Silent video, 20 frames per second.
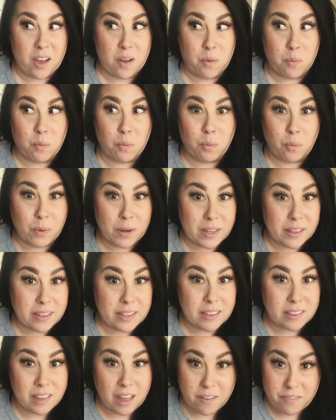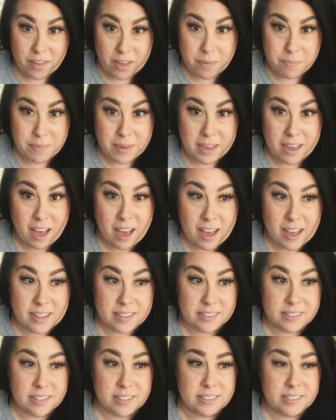really love it
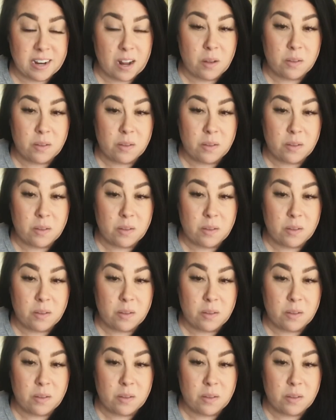because it's not